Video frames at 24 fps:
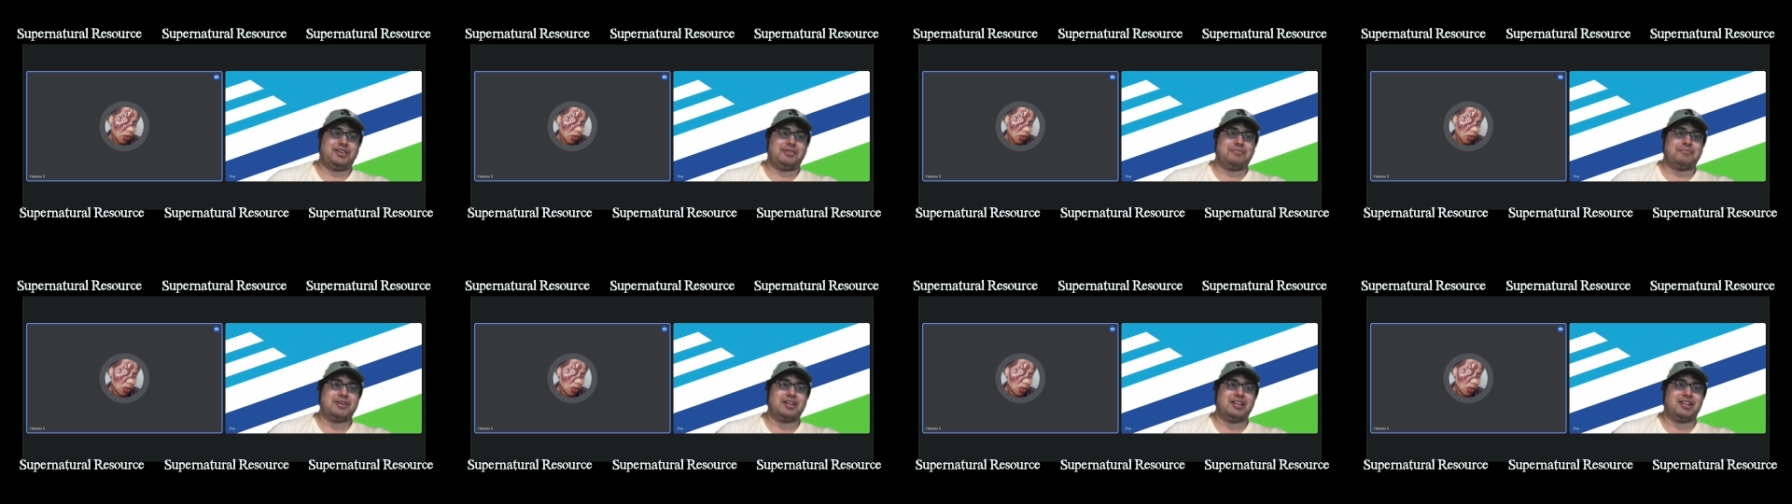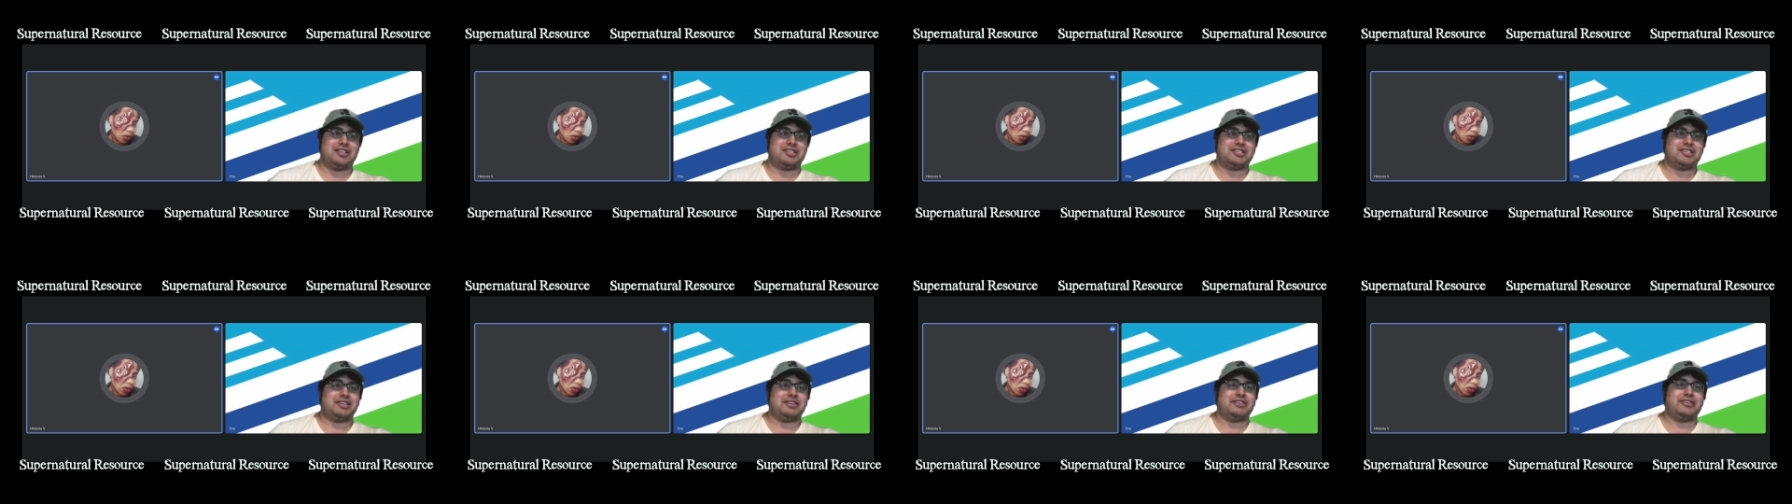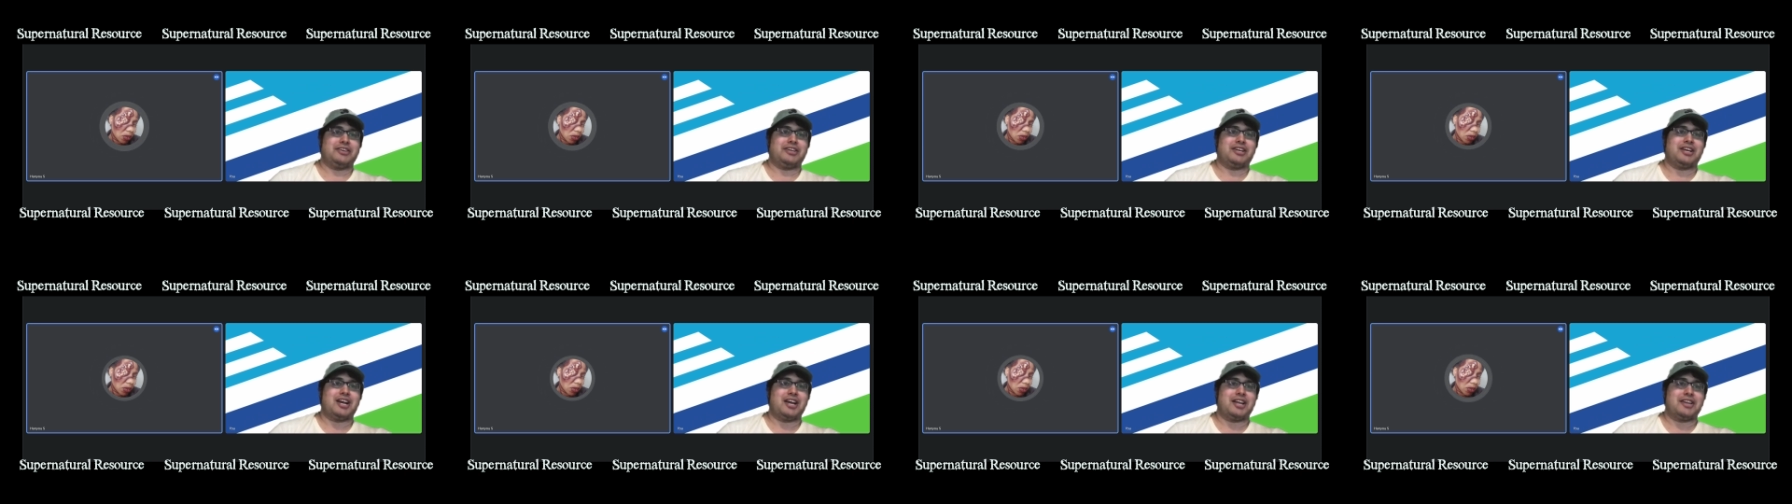
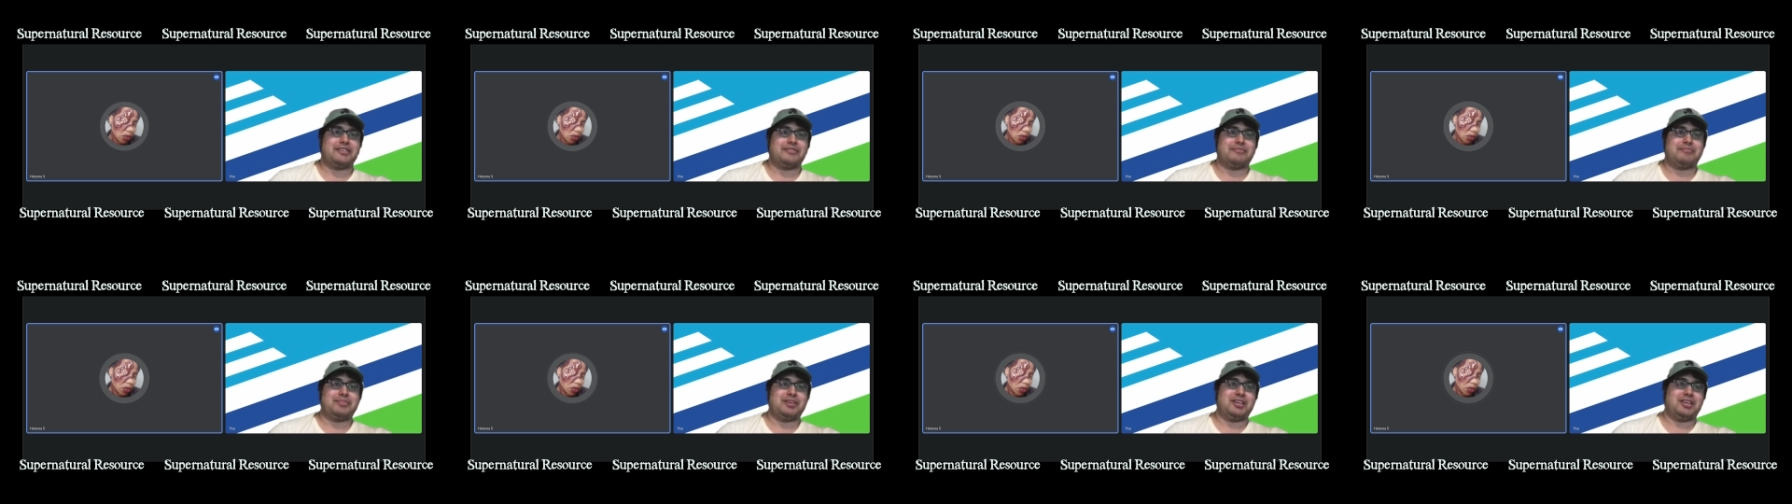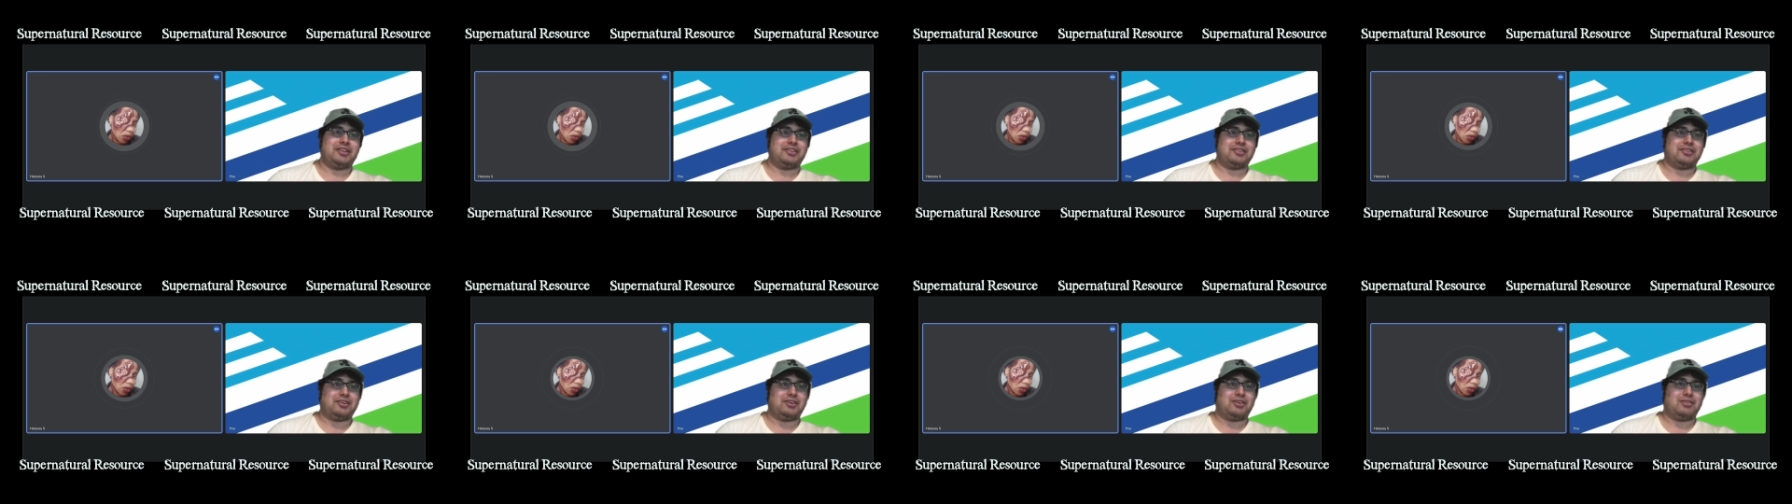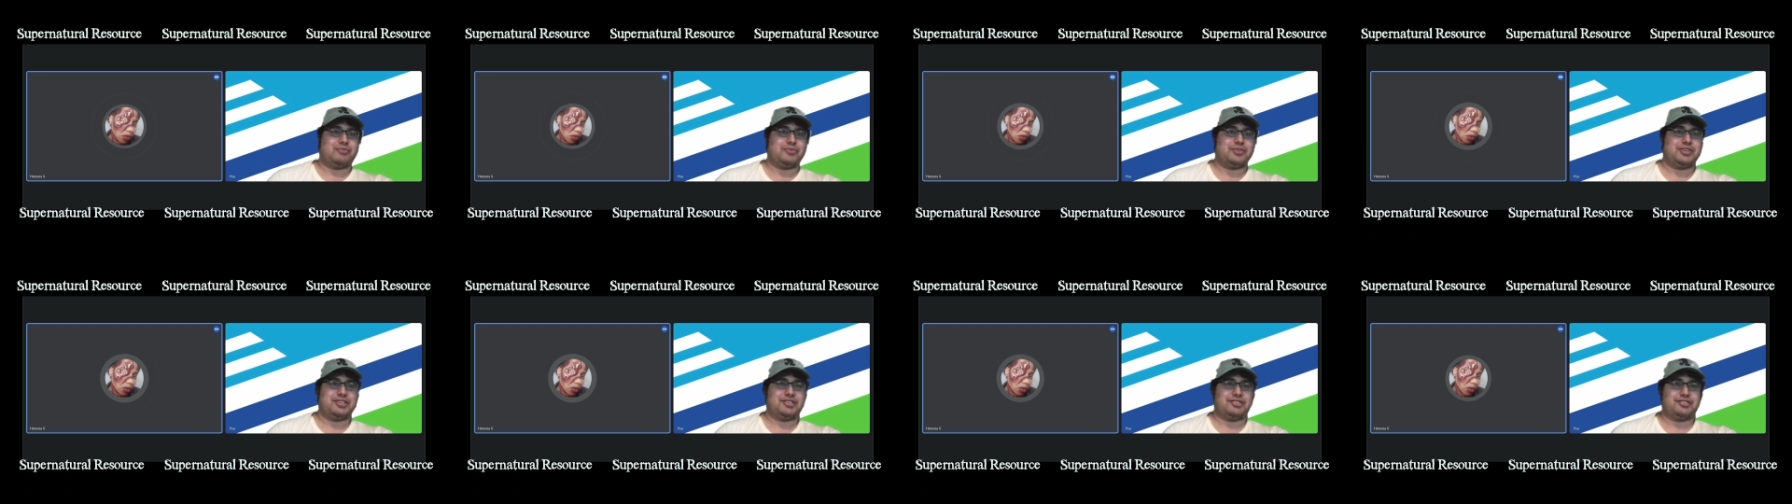military kind of being all,
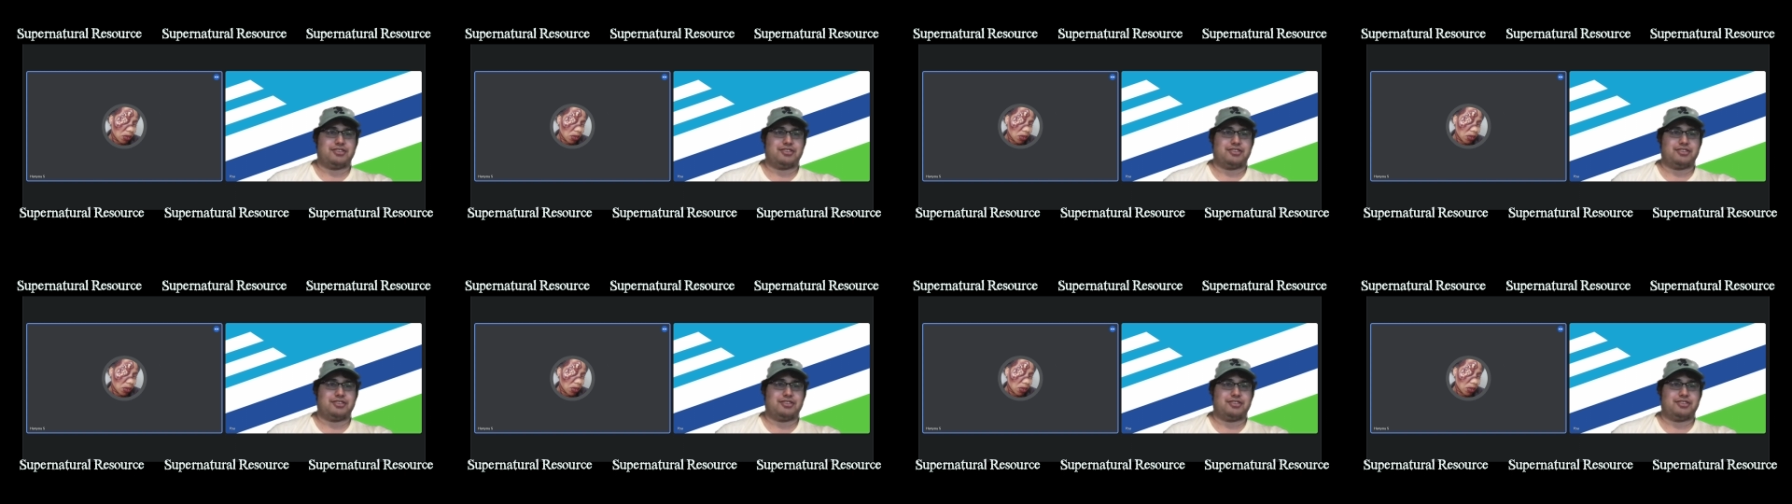we can